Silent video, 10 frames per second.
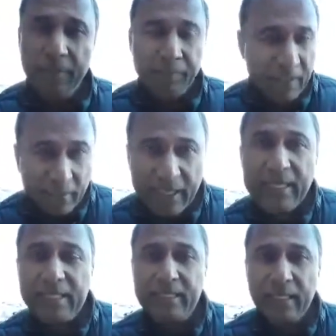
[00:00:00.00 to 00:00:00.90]
there
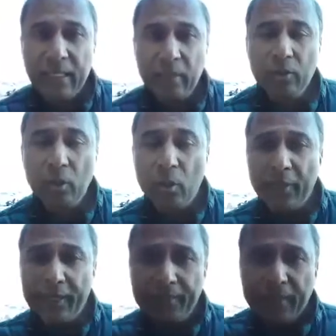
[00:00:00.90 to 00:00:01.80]
is a
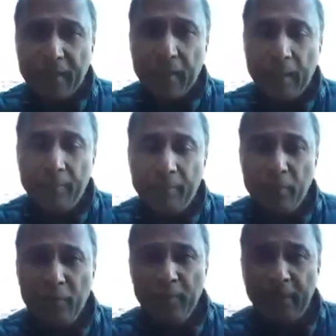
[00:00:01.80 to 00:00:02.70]
growing
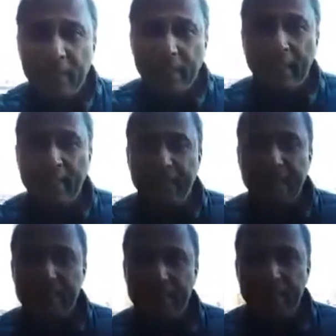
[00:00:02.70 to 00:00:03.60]
movement
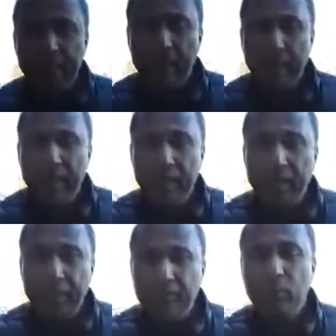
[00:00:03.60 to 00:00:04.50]
against
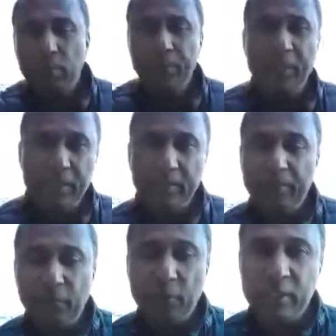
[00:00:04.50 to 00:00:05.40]
everyone being
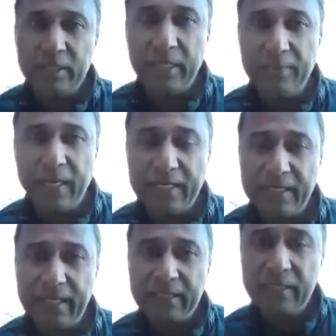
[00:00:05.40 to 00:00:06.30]
forced to take
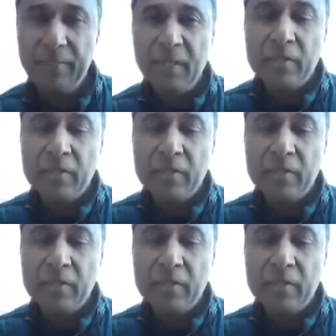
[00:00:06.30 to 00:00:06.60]
vaccines.